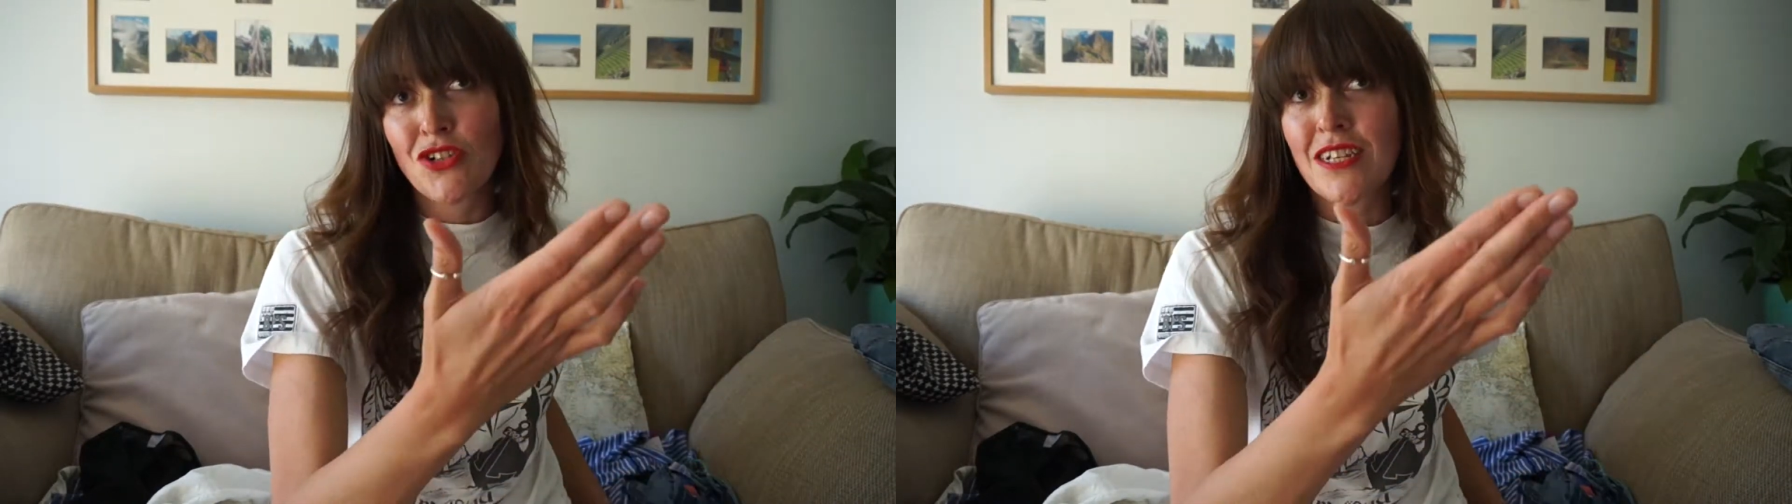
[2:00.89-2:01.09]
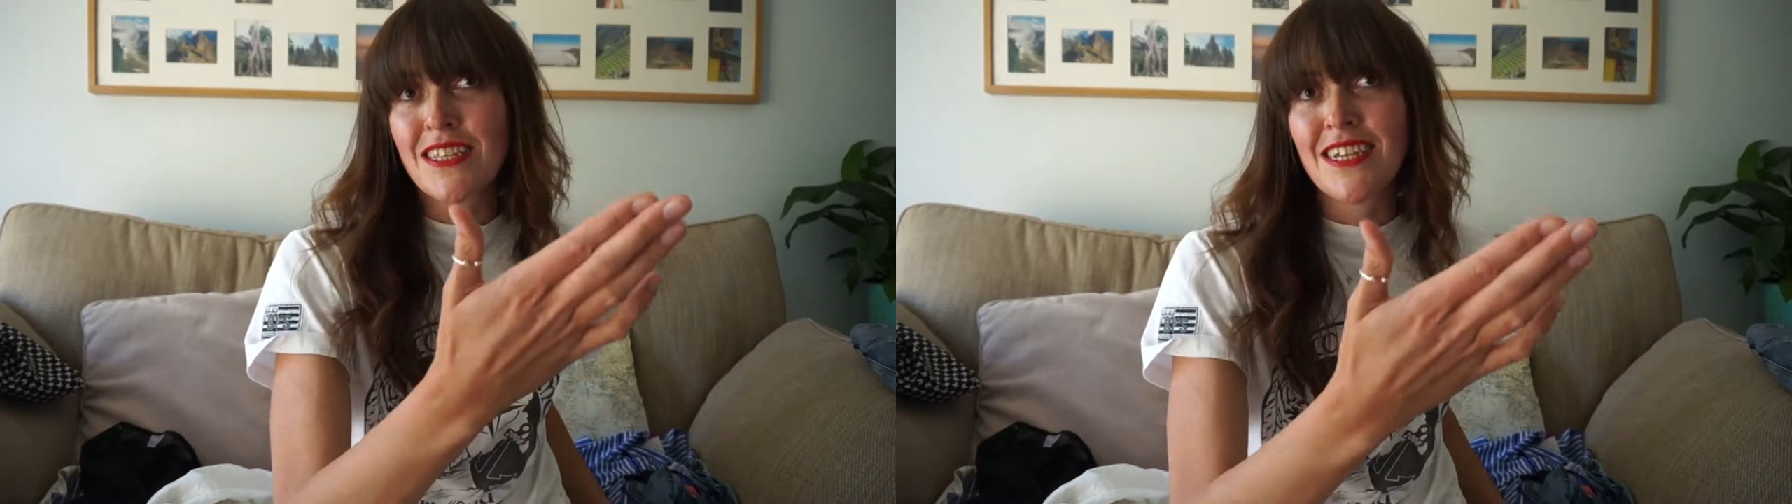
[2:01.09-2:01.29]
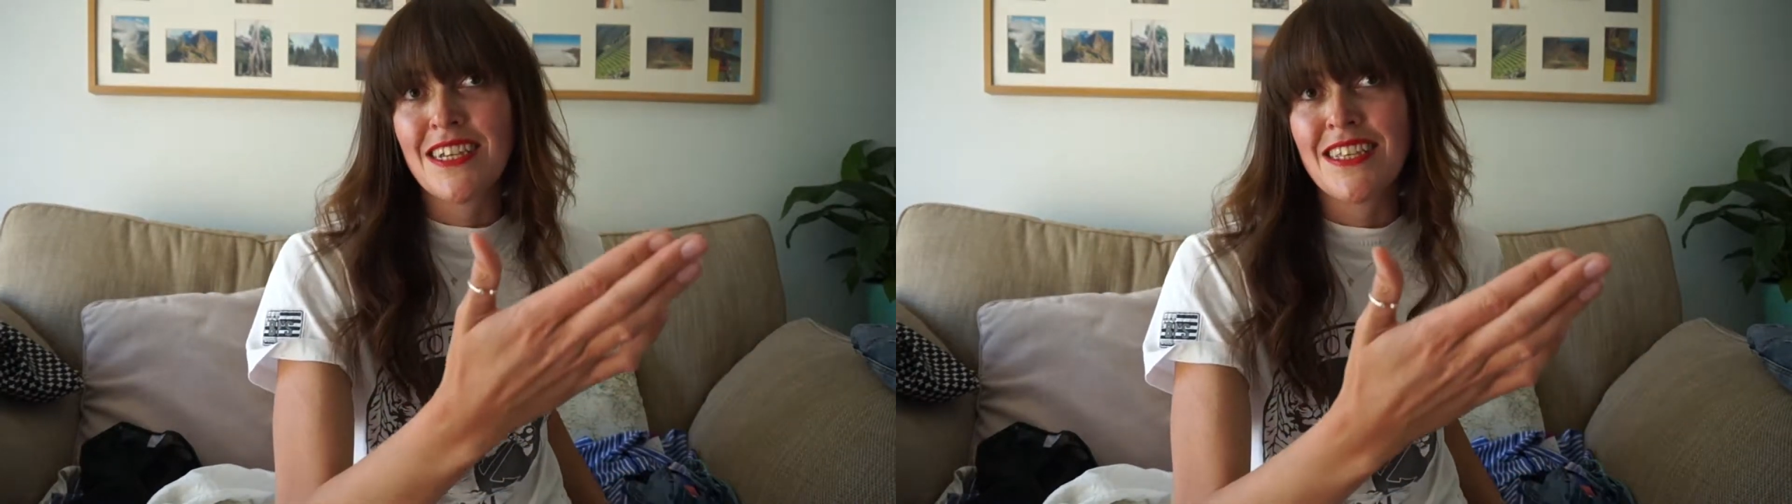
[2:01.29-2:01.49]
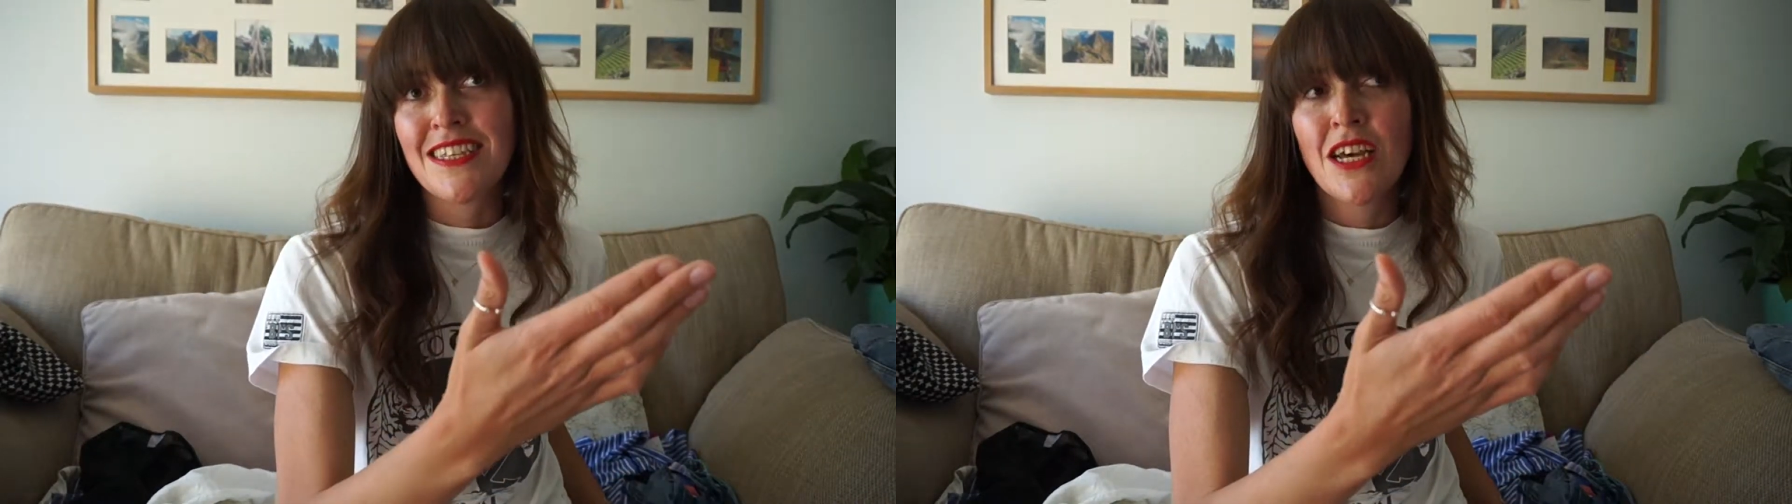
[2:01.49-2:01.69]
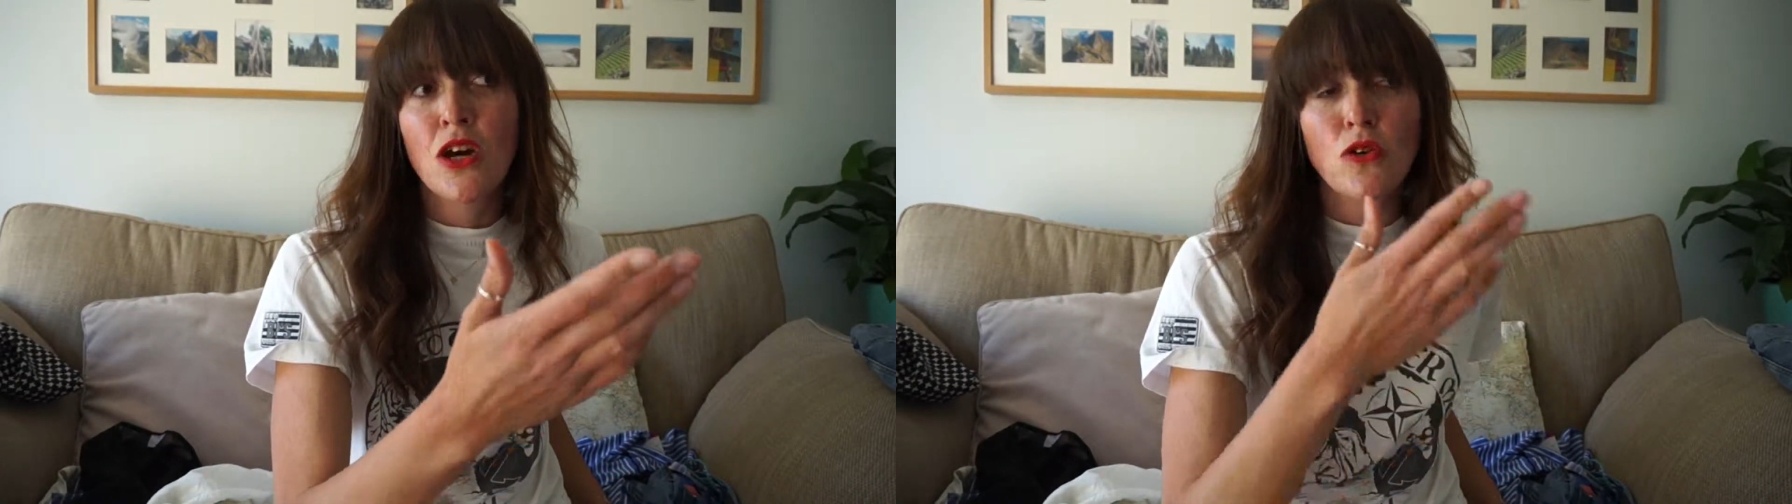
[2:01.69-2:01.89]

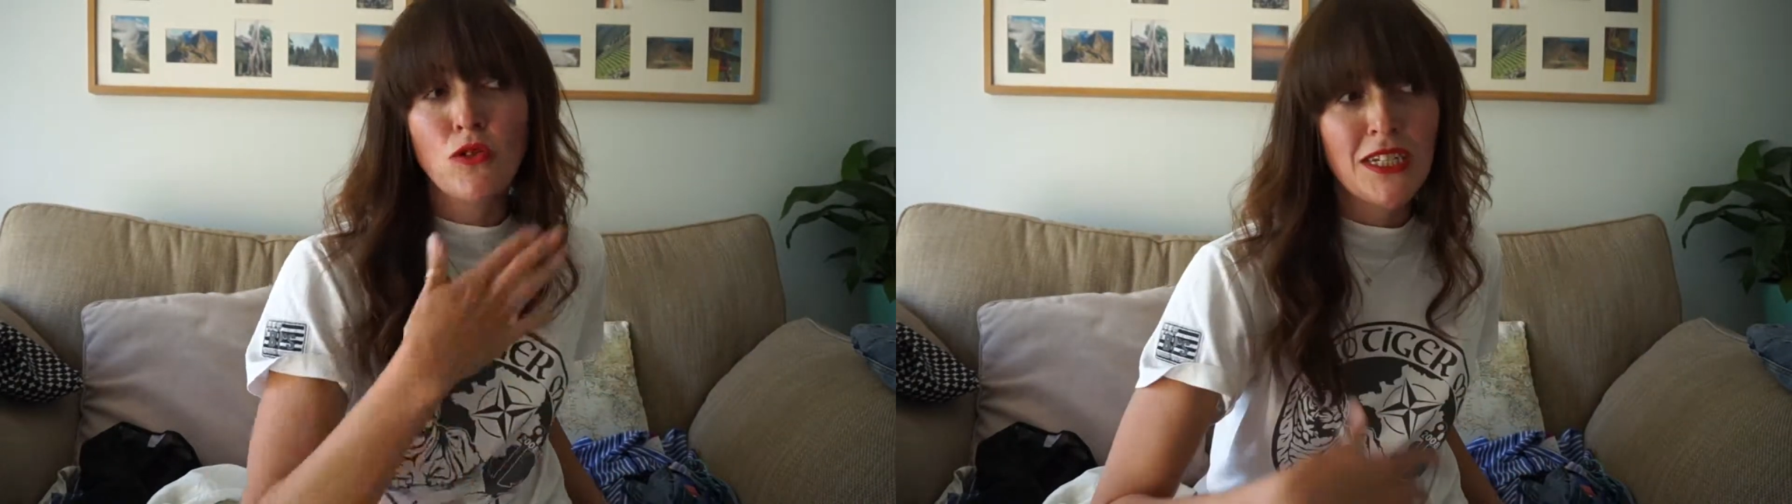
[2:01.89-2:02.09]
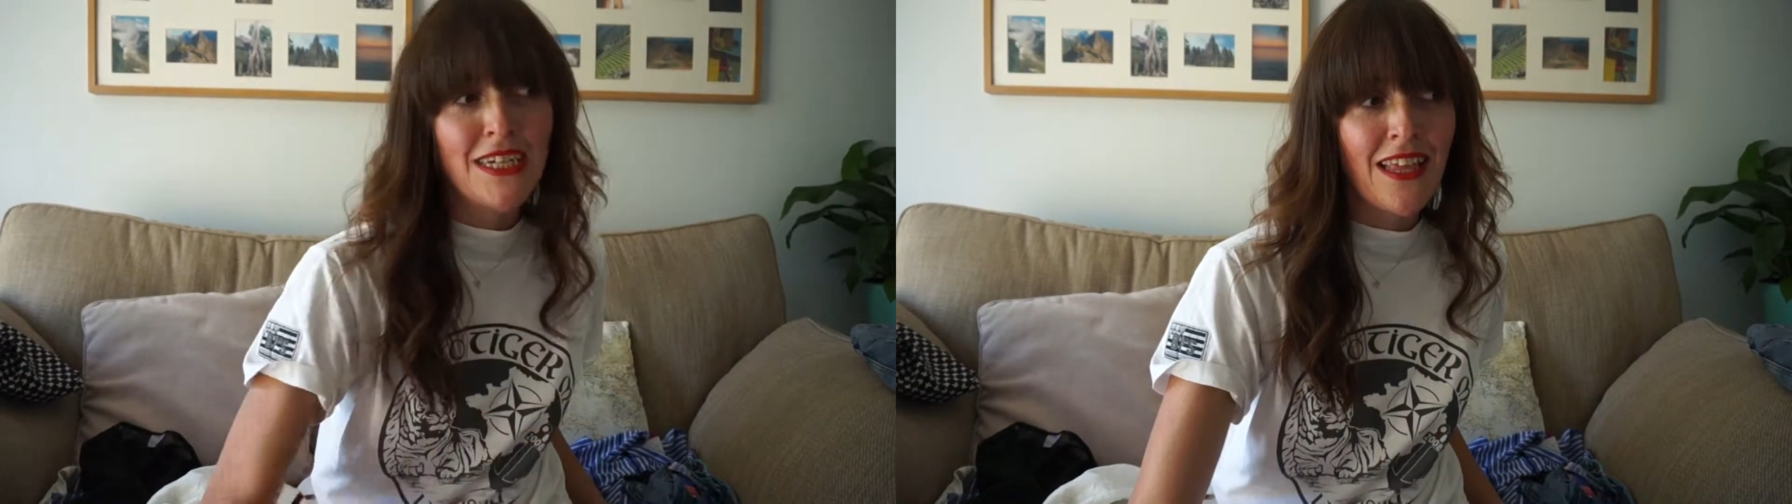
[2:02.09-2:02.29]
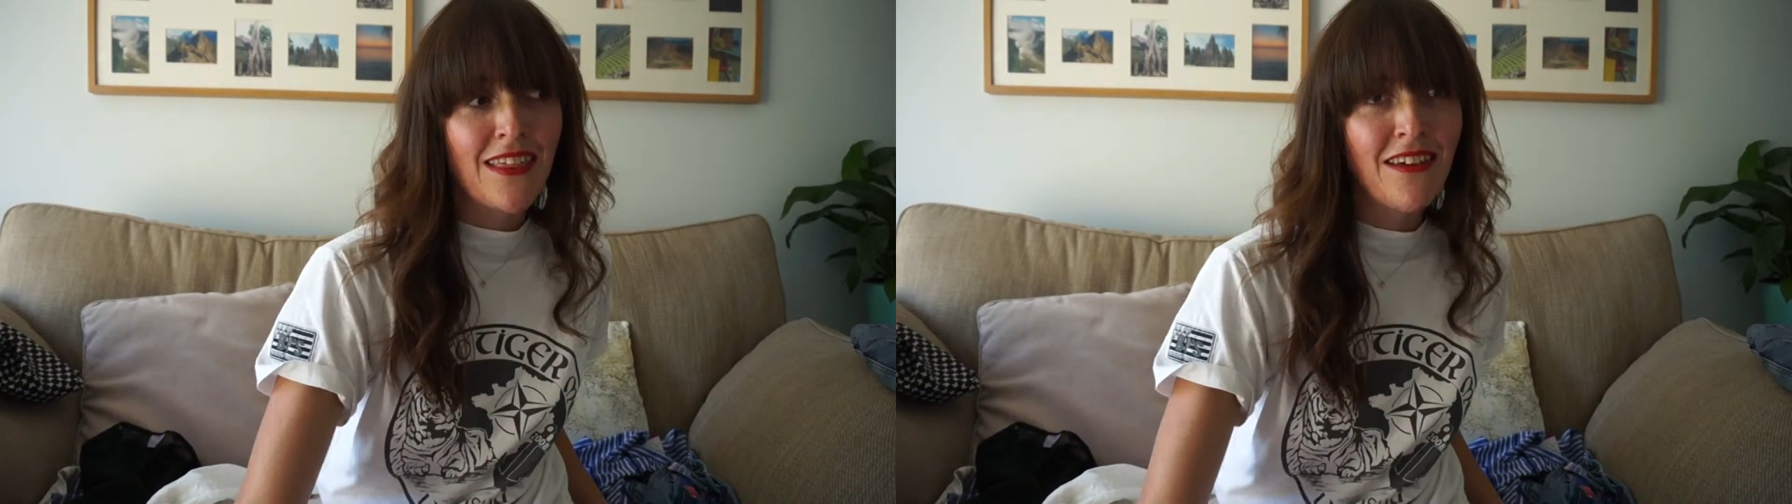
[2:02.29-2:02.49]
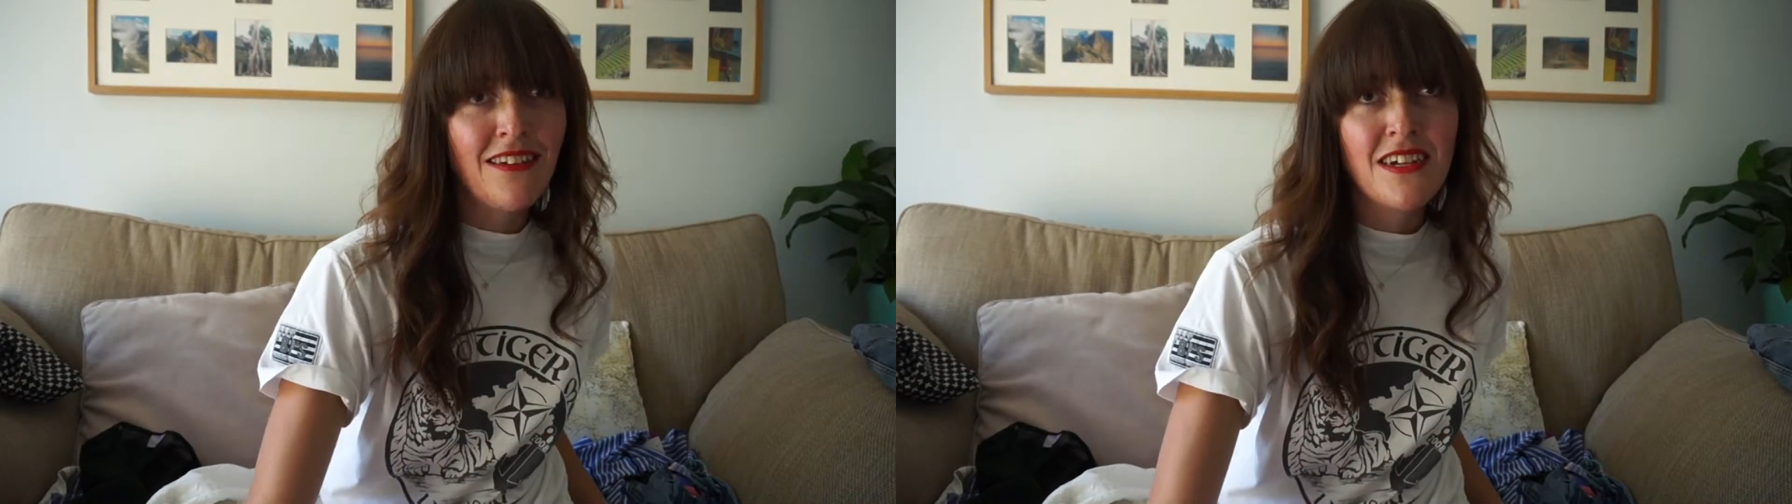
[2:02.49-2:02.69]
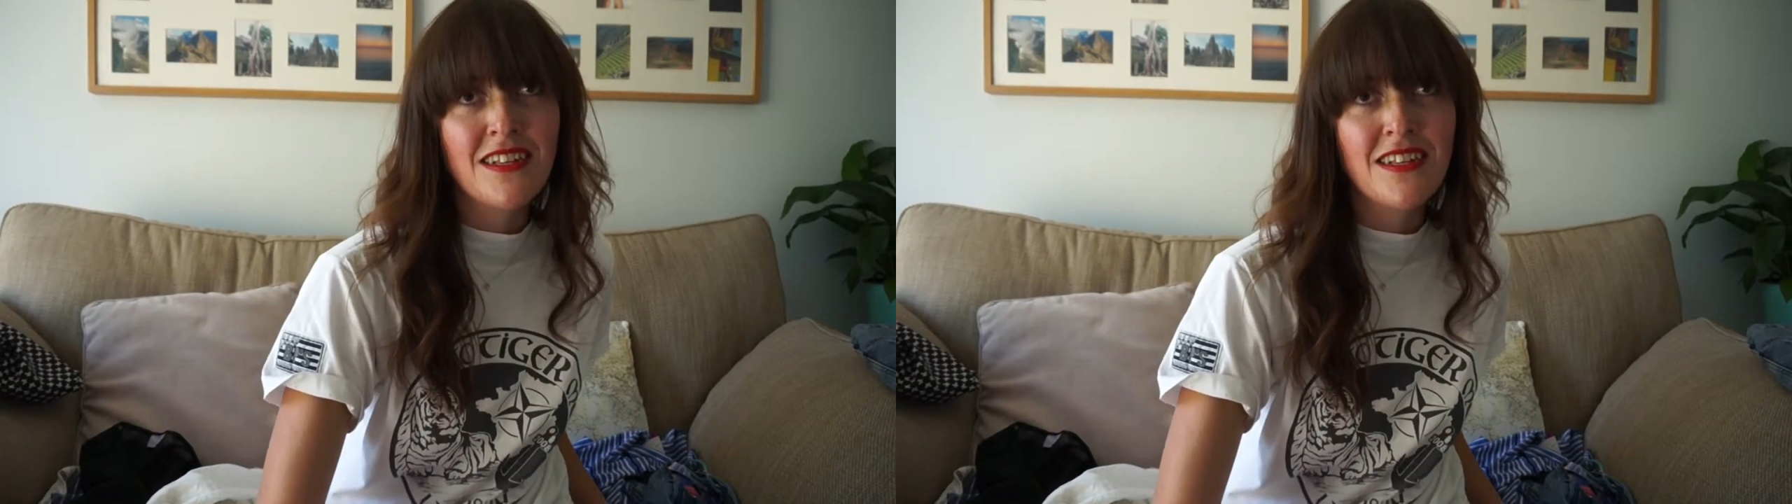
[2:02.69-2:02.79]
dresses all together